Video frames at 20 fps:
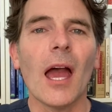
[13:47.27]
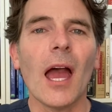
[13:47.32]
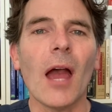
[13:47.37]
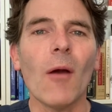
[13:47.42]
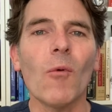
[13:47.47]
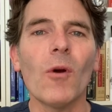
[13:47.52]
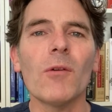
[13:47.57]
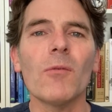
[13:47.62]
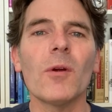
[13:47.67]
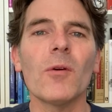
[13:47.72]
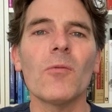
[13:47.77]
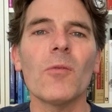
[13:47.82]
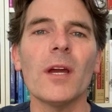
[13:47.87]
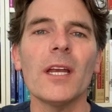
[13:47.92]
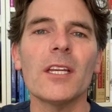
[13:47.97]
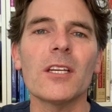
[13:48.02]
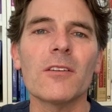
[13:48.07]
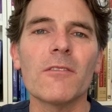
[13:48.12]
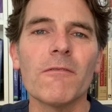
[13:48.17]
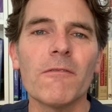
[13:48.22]
when we
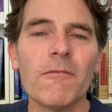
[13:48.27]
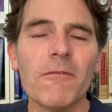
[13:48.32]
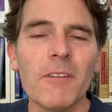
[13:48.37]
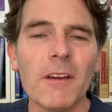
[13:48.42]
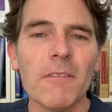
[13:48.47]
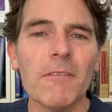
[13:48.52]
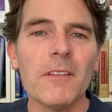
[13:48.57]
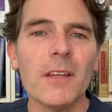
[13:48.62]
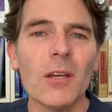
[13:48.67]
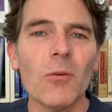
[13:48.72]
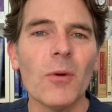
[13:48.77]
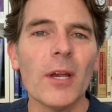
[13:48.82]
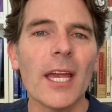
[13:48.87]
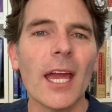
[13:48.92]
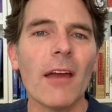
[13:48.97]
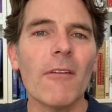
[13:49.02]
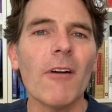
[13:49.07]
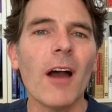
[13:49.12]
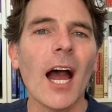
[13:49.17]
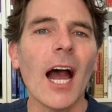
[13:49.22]
reach 50, we
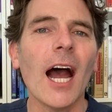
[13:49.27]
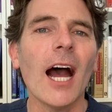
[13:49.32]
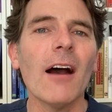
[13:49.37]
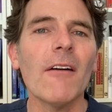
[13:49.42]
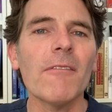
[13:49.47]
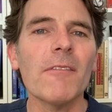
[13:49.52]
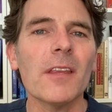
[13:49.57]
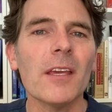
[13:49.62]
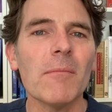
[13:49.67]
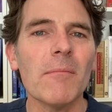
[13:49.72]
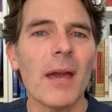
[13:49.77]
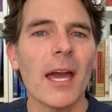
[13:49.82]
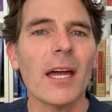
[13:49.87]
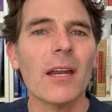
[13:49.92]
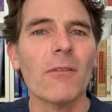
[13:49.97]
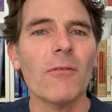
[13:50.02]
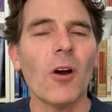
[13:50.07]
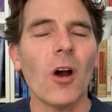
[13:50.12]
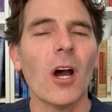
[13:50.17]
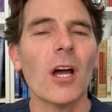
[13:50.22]
have half the amount
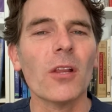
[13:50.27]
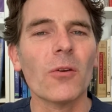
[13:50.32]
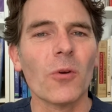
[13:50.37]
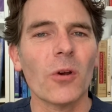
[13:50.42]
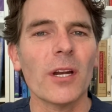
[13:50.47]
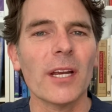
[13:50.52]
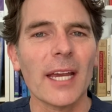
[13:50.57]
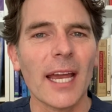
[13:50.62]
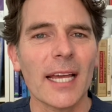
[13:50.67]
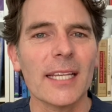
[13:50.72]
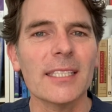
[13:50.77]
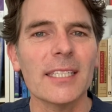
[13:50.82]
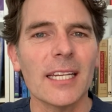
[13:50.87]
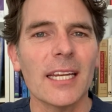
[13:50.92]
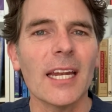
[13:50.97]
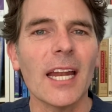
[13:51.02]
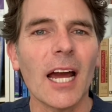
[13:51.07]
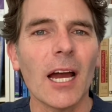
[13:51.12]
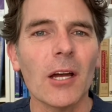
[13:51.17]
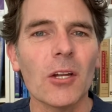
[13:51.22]
of hyaluronic acid
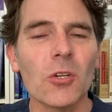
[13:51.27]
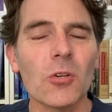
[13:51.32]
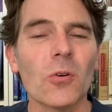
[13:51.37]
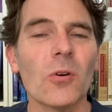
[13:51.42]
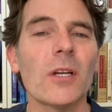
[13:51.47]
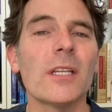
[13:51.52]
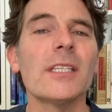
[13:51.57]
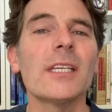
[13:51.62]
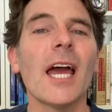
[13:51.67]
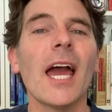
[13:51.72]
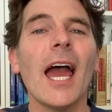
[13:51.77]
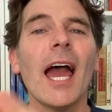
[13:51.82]
in our joints